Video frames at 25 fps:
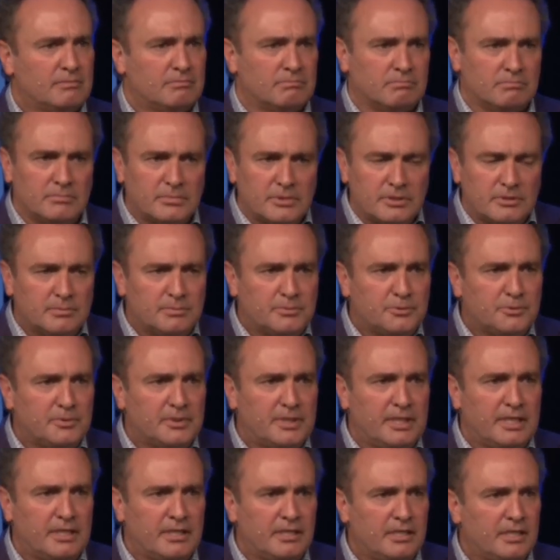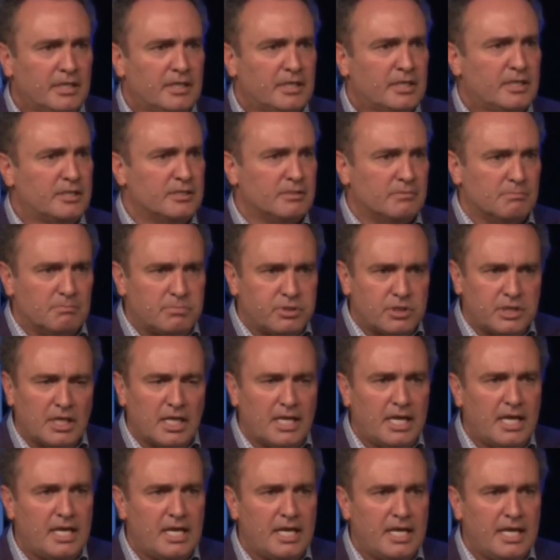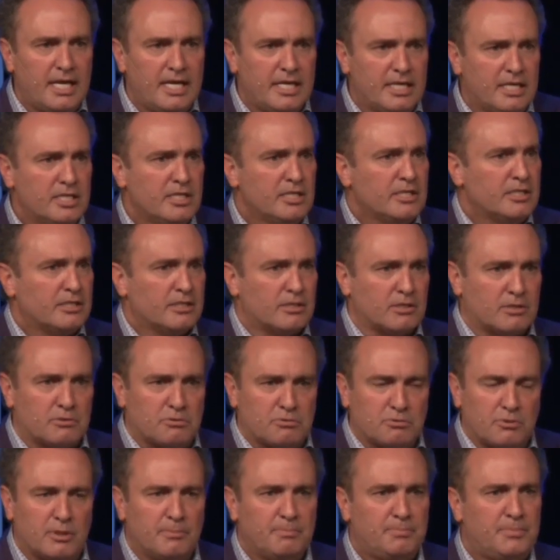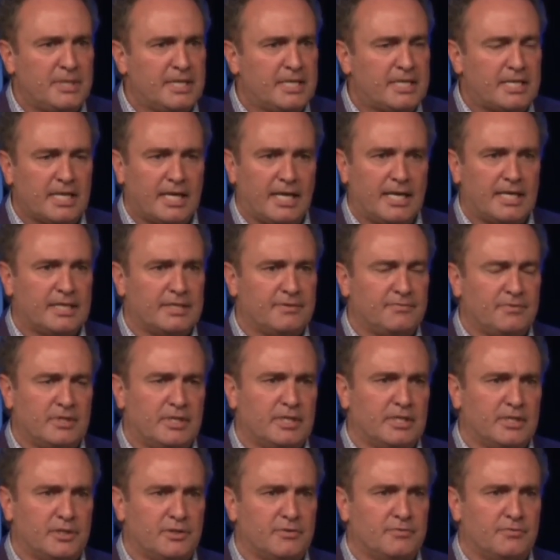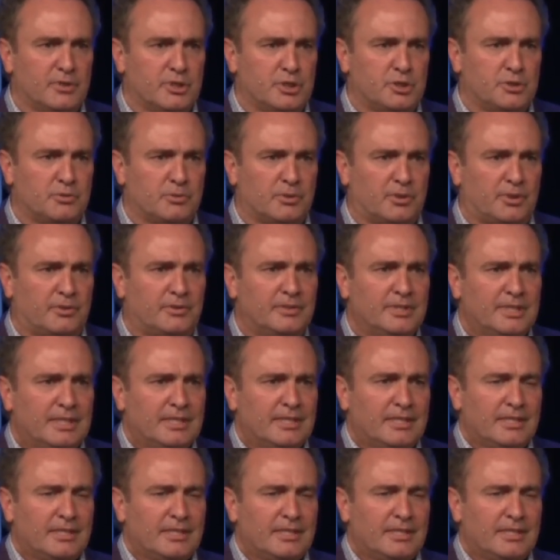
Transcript: murmuring, complaining, grumpy kind of an individual.